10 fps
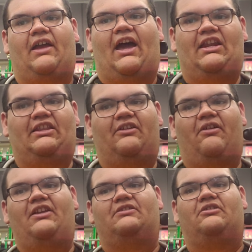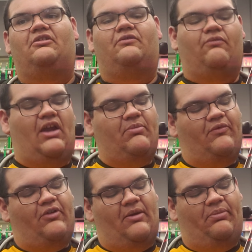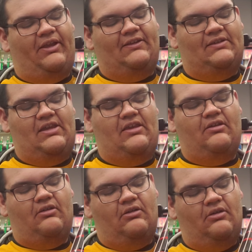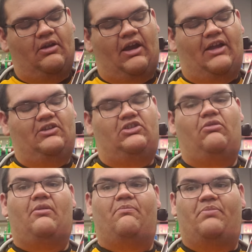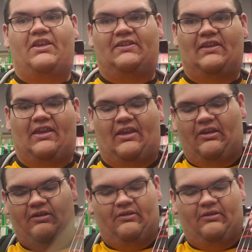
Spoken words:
Adding the grace note right before I play C, I just do a BC.